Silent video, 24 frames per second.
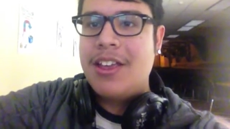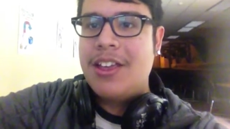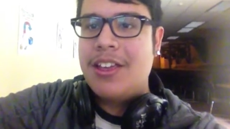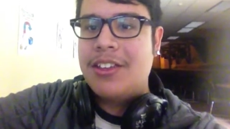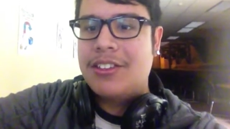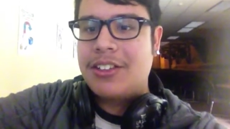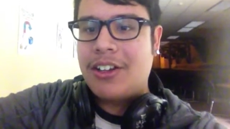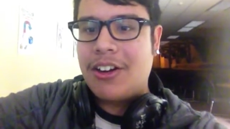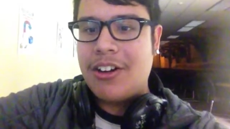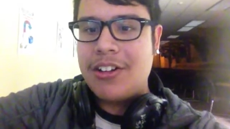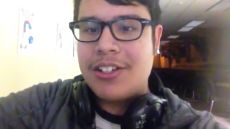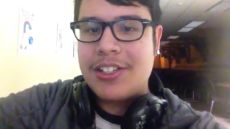
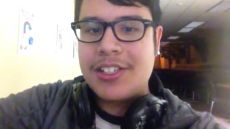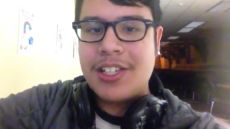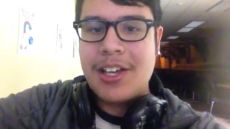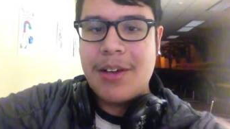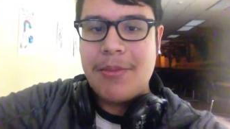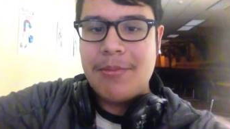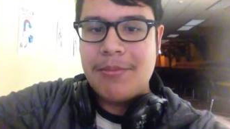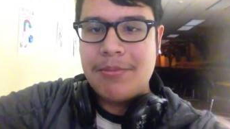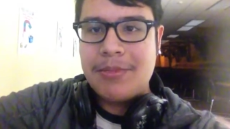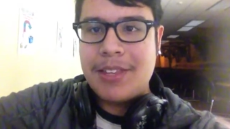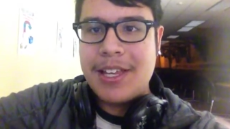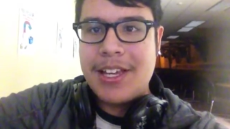there are
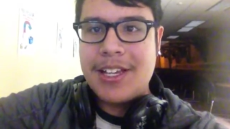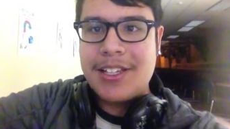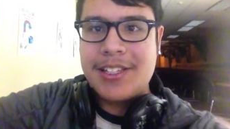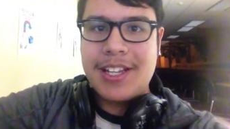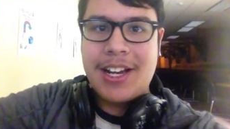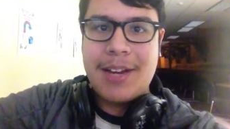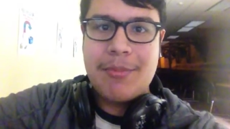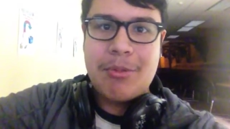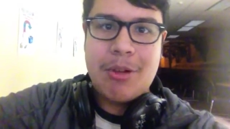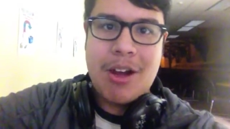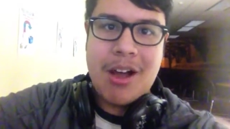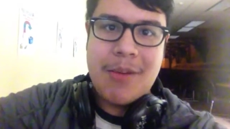some things that
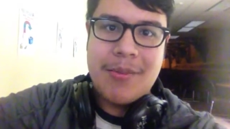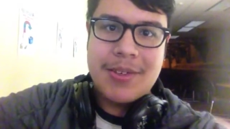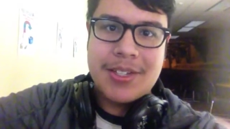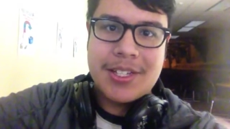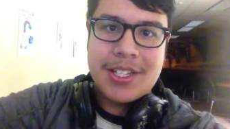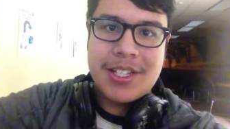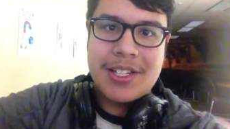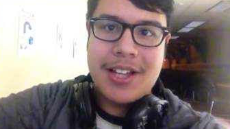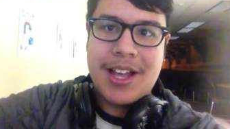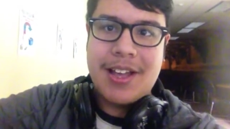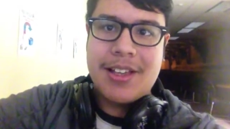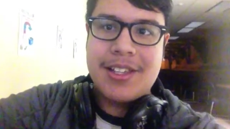I
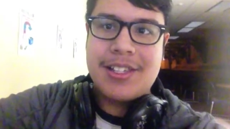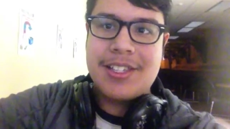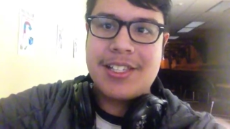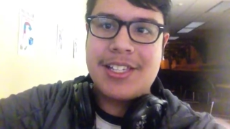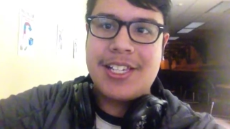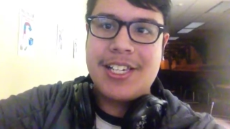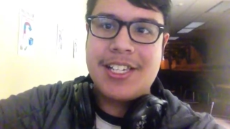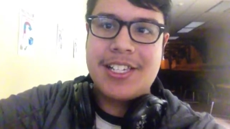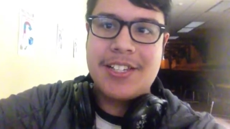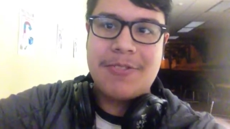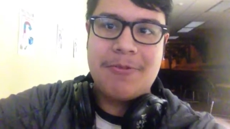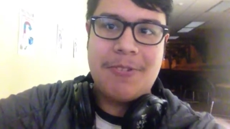promised in that
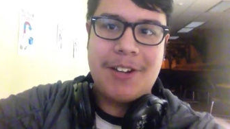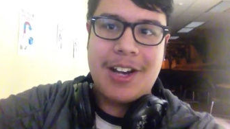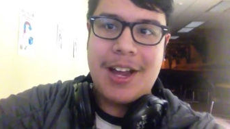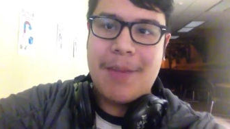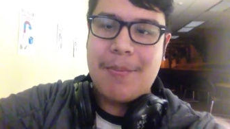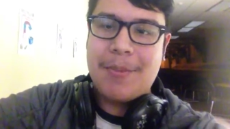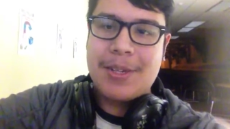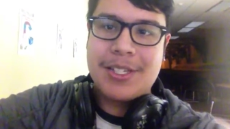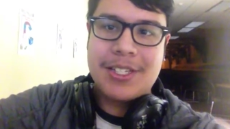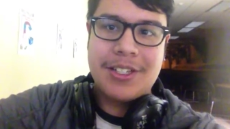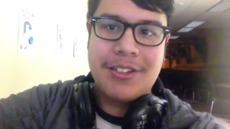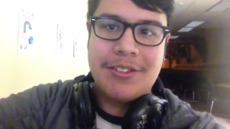Season 1,
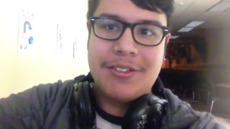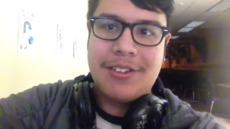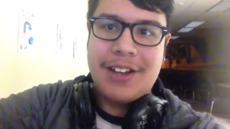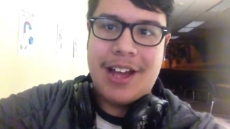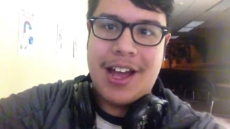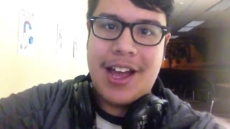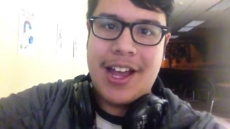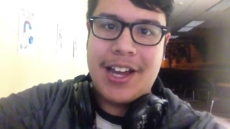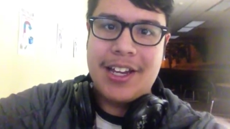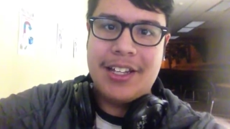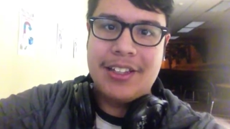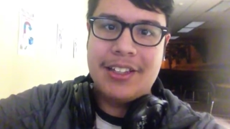Episode
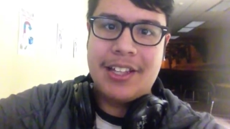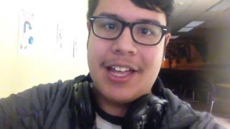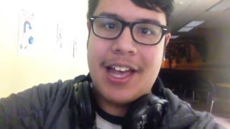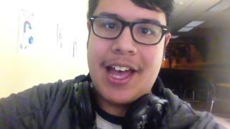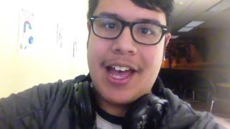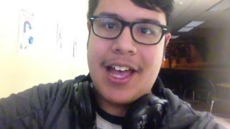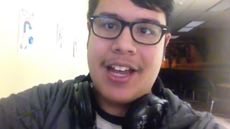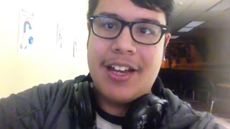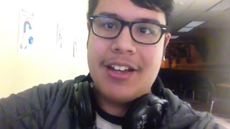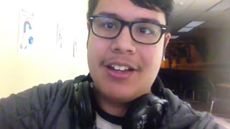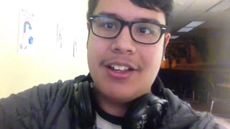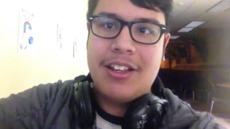9
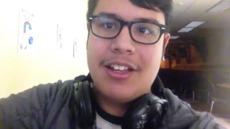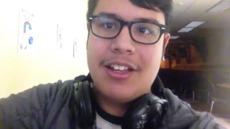that